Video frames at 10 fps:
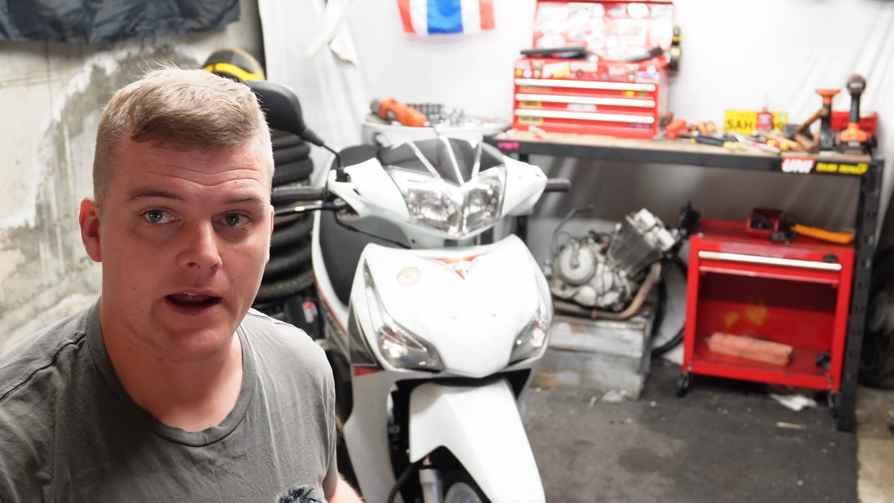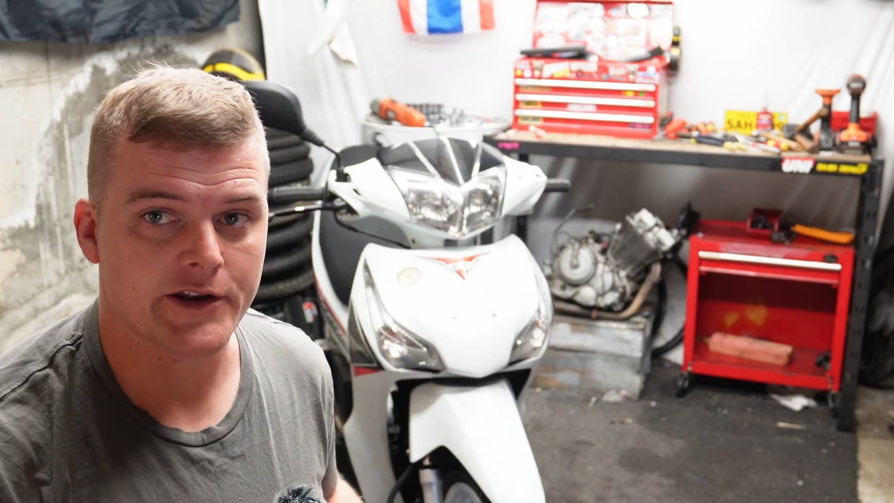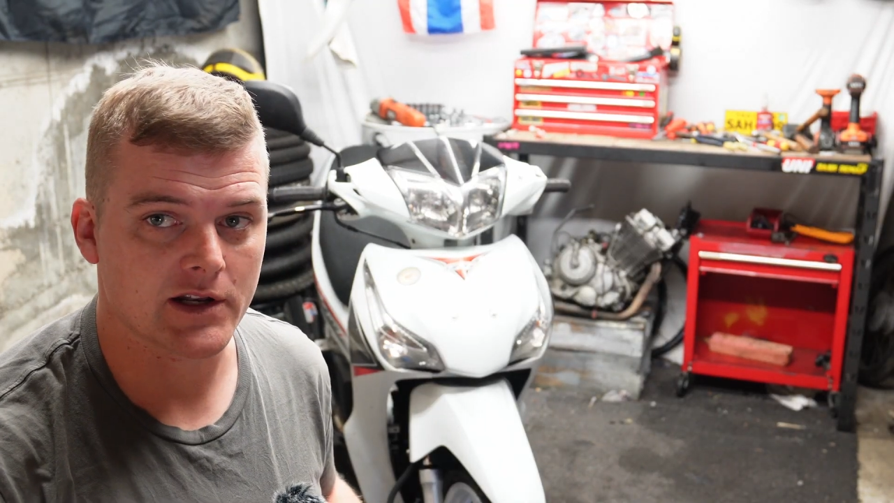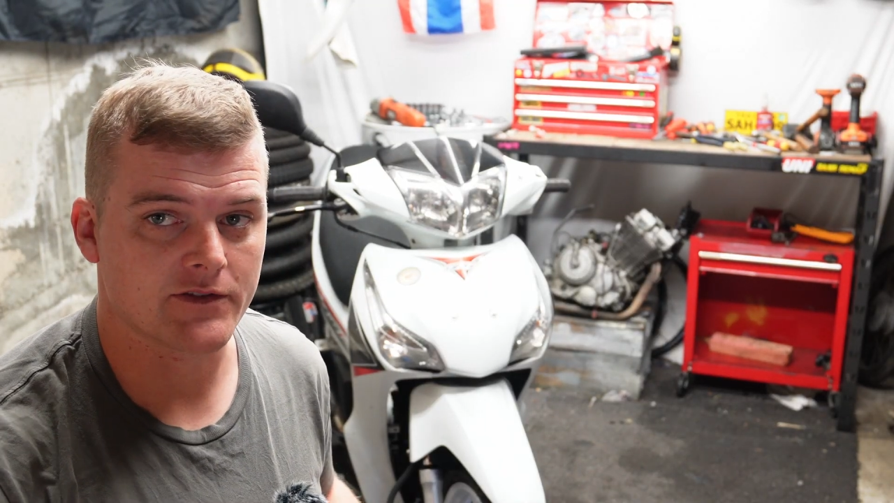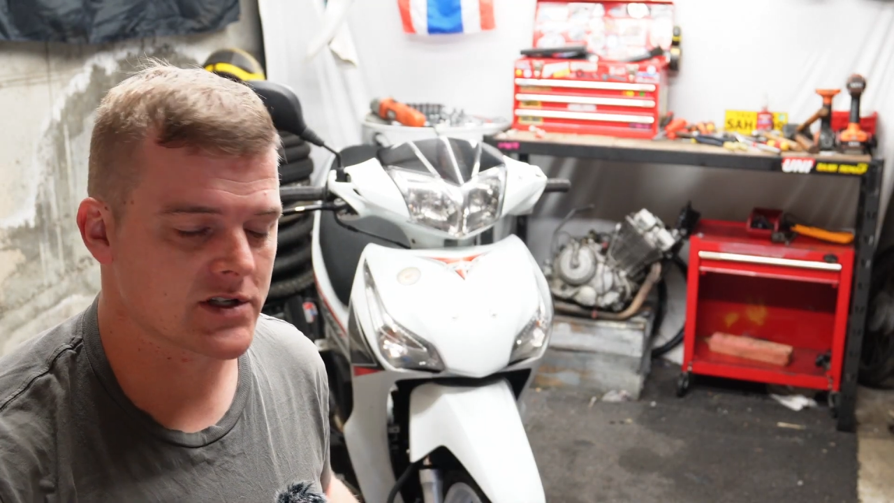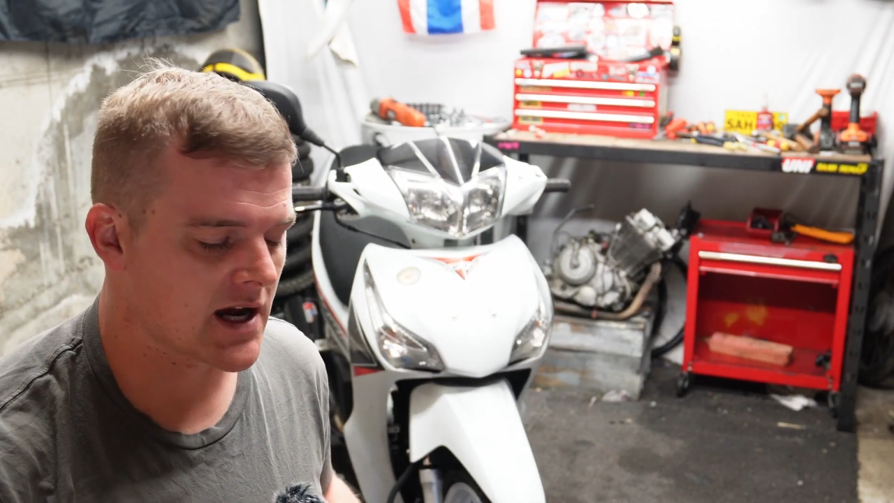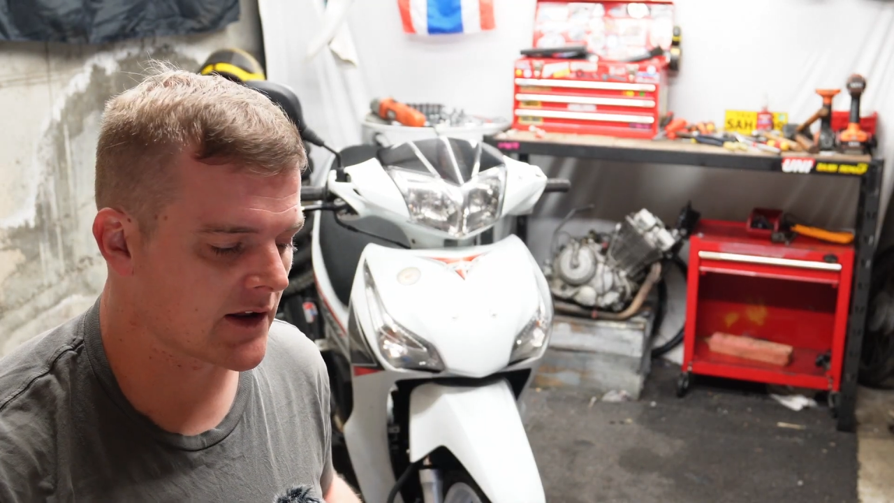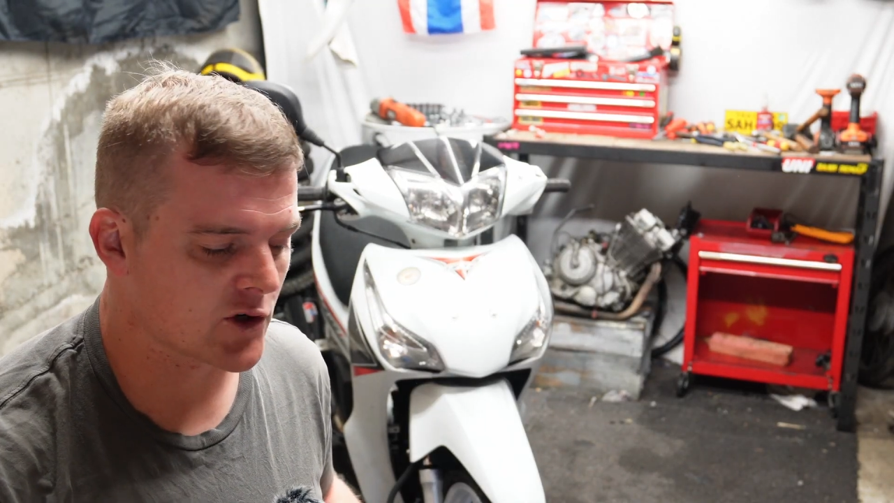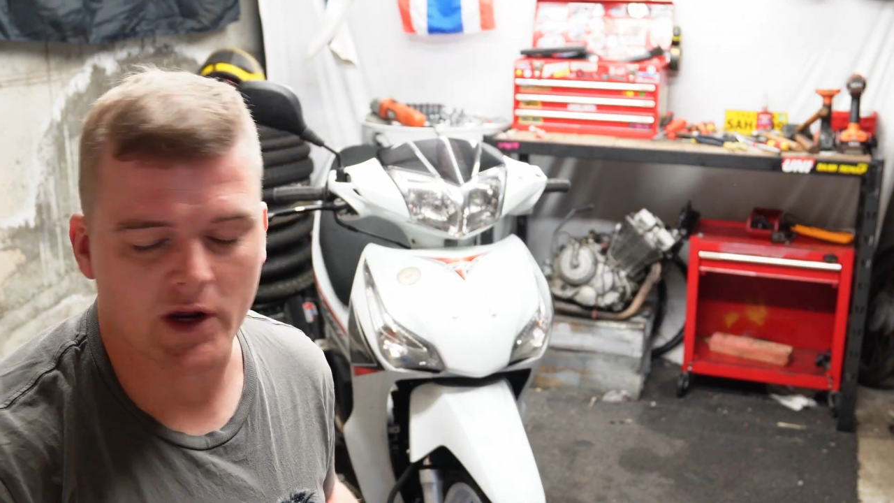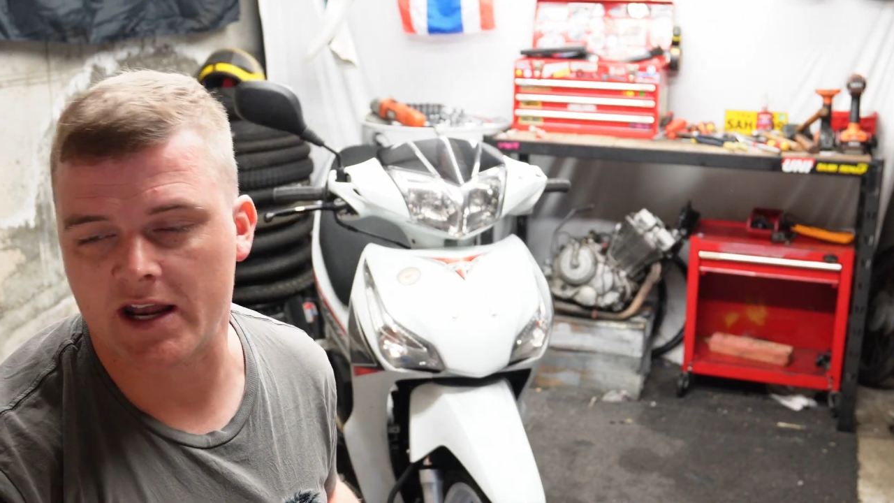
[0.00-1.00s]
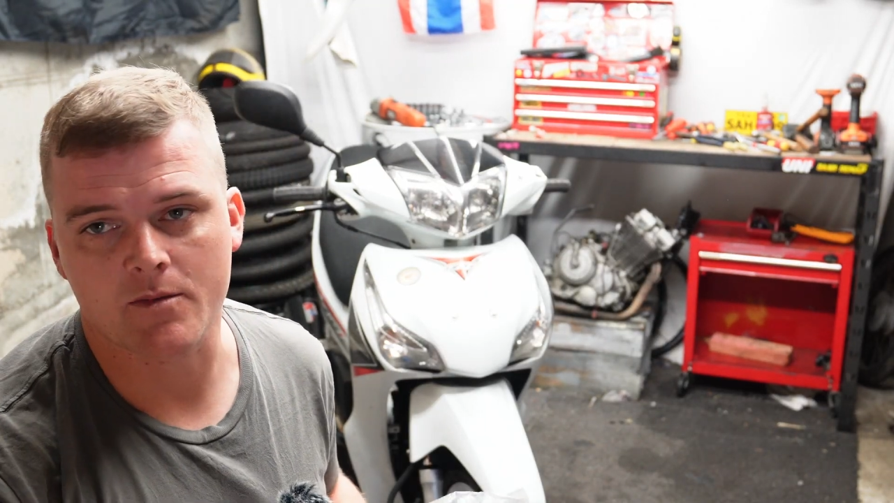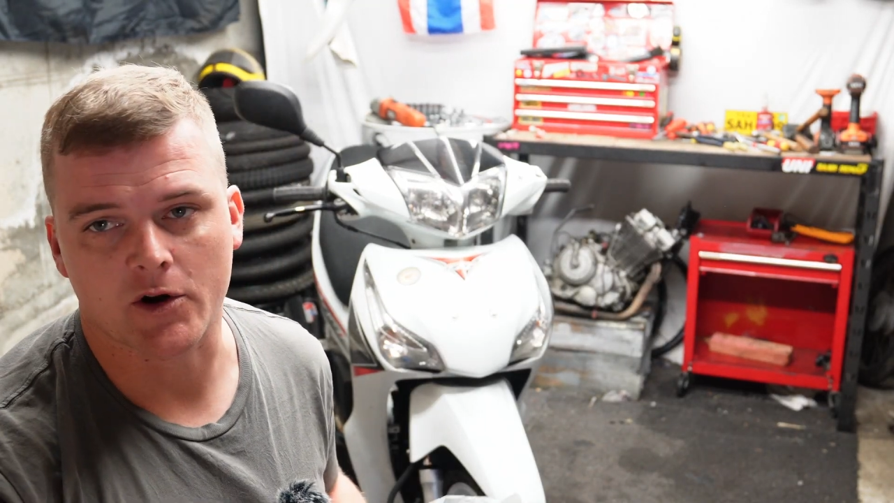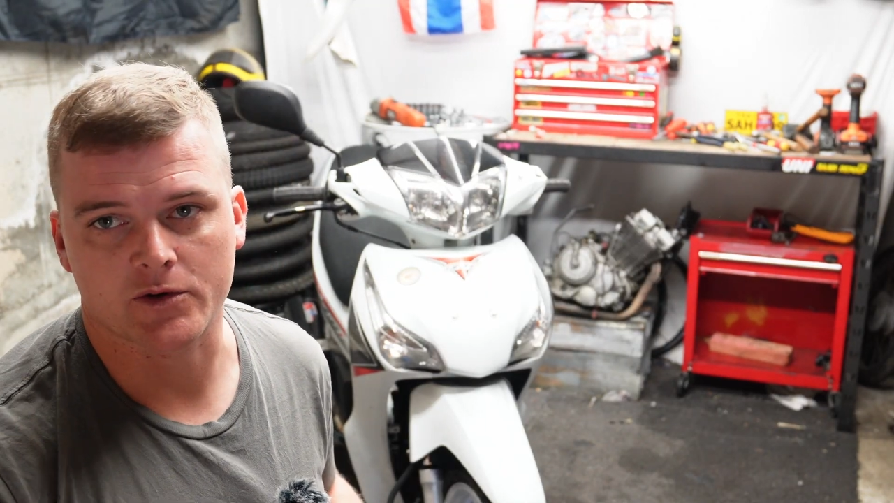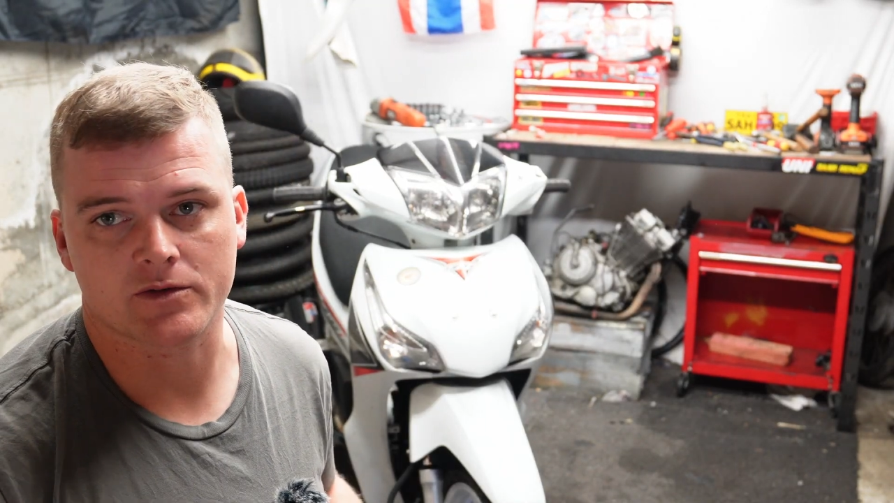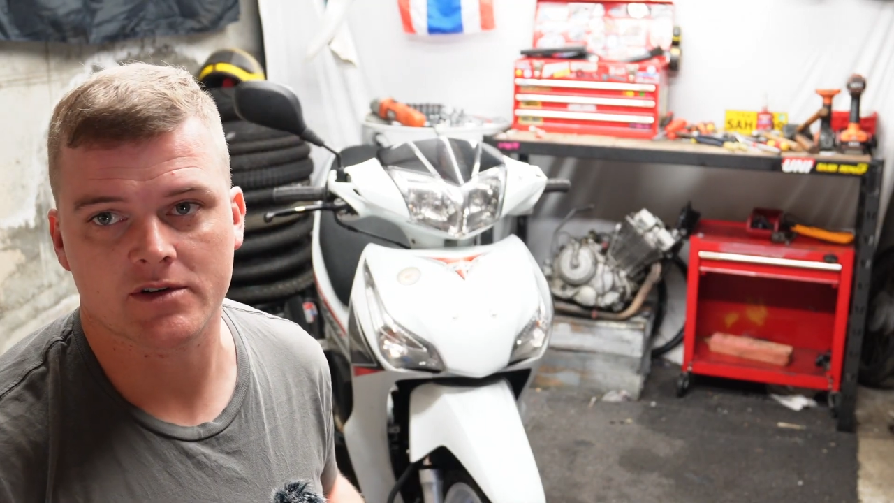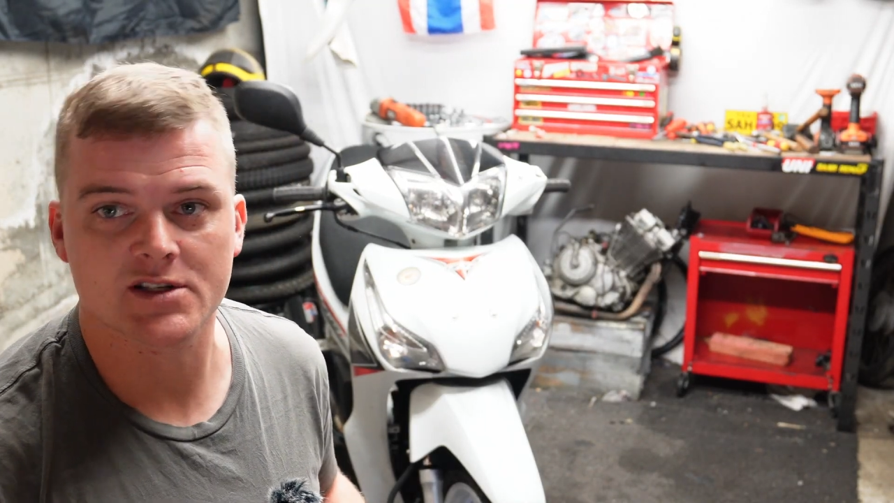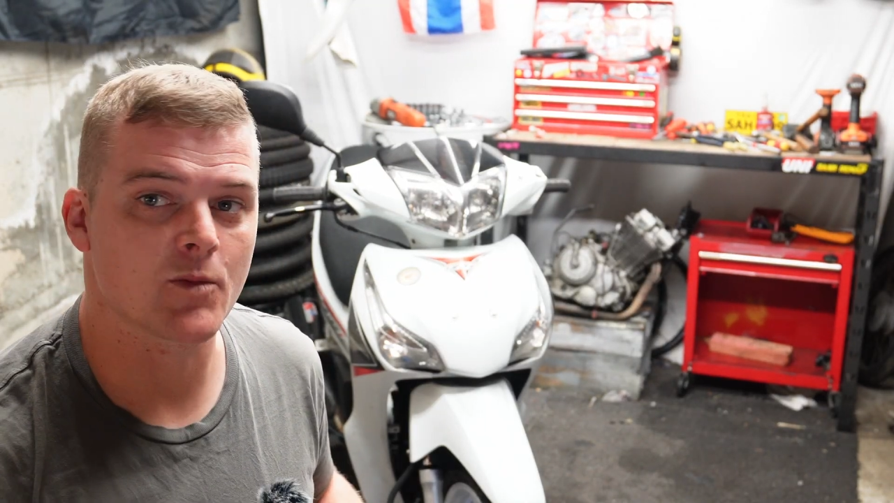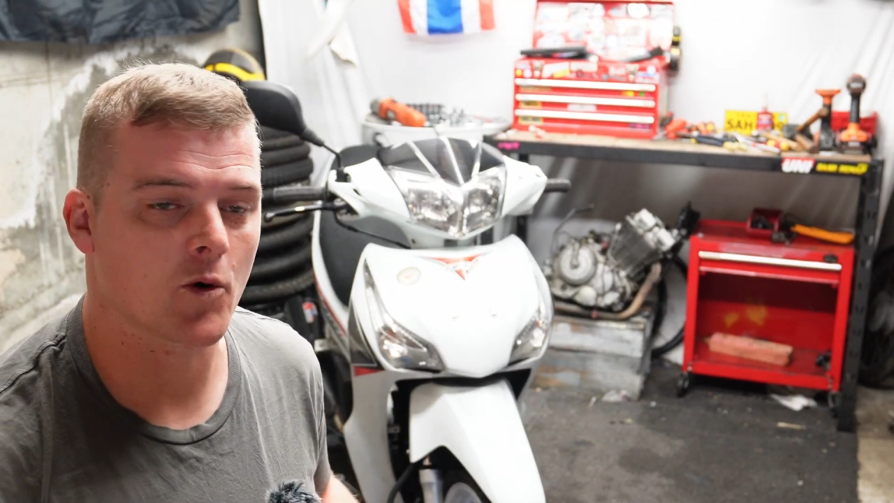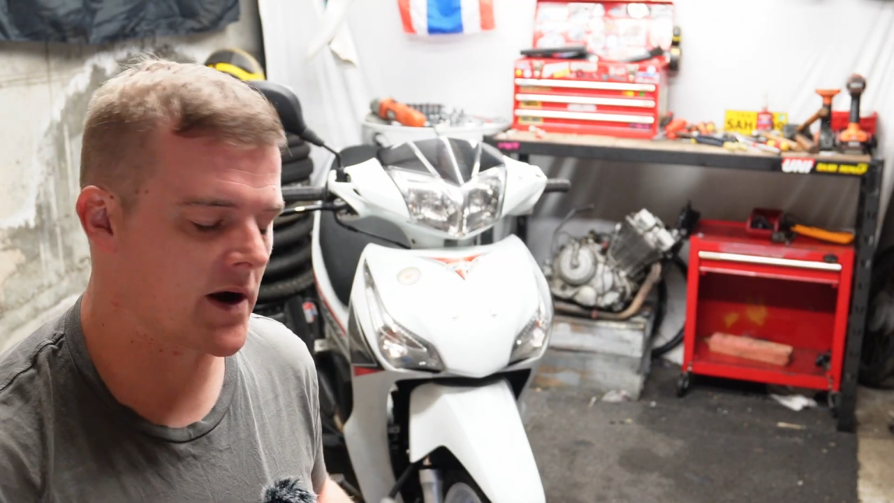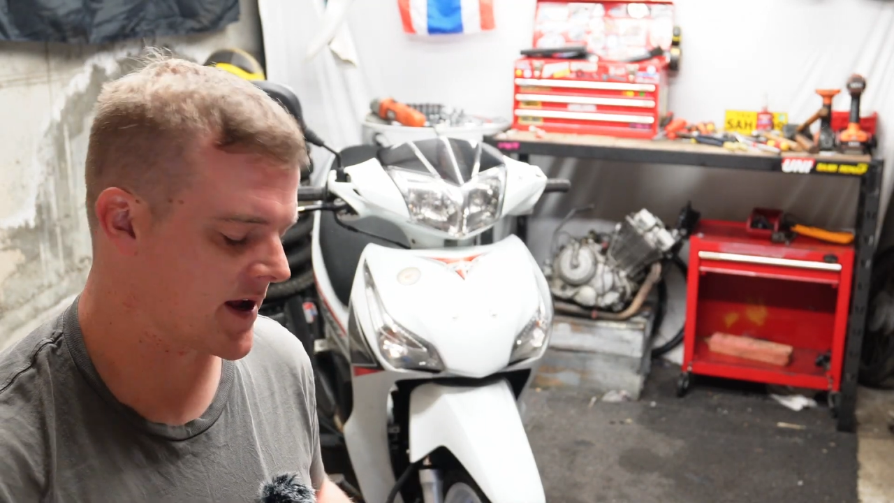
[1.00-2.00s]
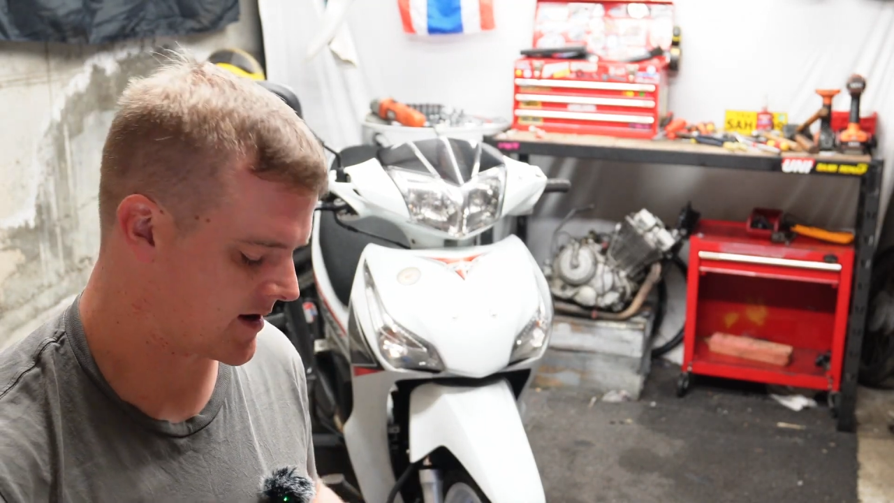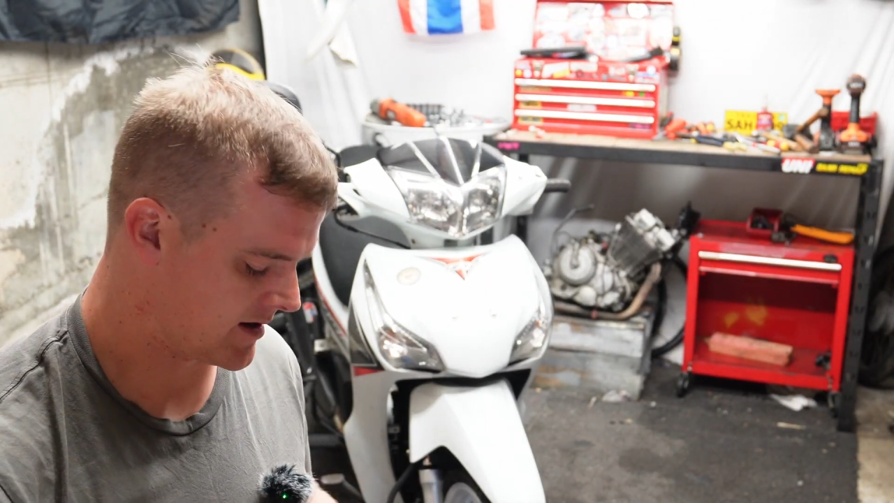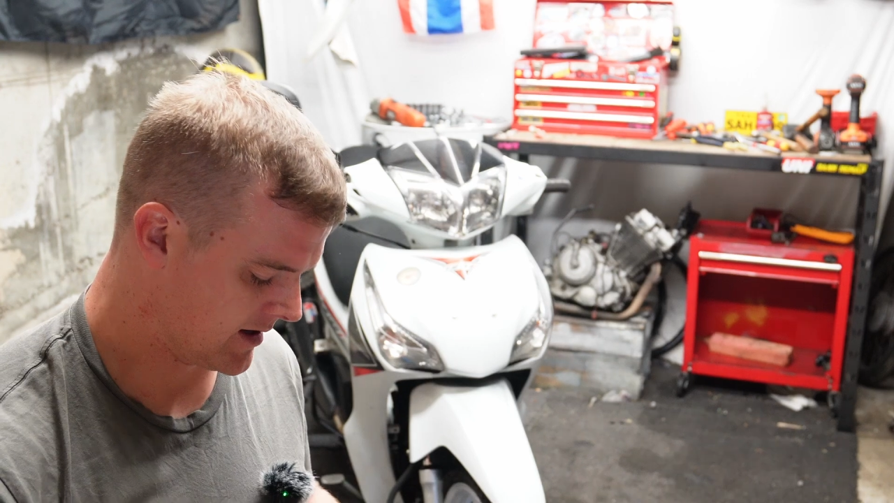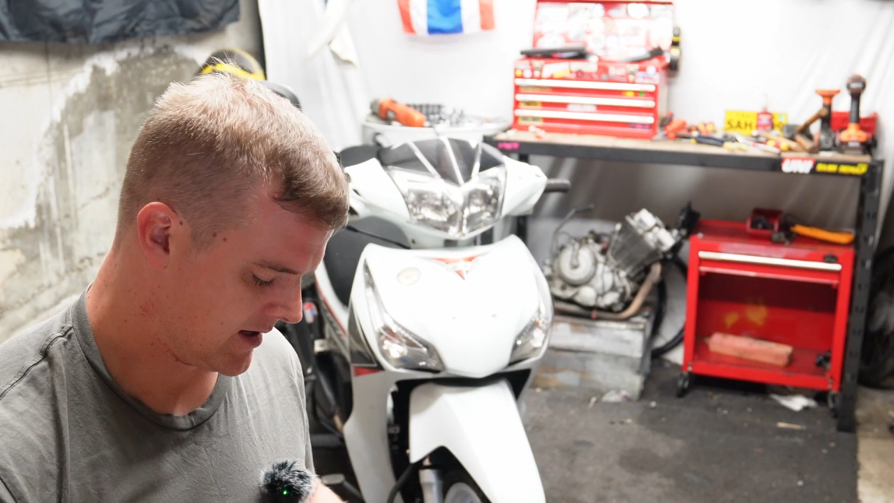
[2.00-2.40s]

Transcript: and you live in Thailand, or any modern small bike,